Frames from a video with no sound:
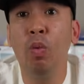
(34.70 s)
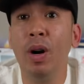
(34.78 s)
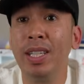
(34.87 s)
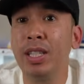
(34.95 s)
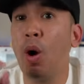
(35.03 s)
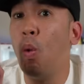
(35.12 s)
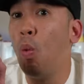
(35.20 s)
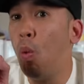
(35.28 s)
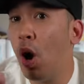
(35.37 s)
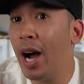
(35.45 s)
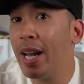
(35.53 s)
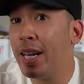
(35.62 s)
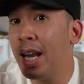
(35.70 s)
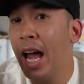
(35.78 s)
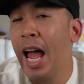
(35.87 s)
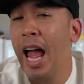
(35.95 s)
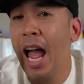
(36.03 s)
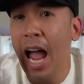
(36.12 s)
was a one
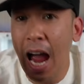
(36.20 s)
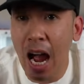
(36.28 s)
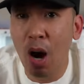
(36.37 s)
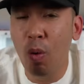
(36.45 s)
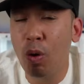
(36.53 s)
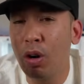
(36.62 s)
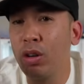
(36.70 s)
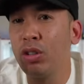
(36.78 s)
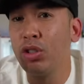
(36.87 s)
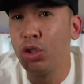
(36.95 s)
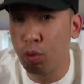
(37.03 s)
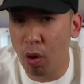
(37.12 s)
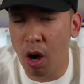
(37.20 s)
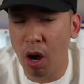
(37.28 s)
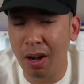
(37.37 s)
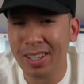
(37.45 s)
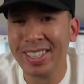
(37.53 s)
hour draw,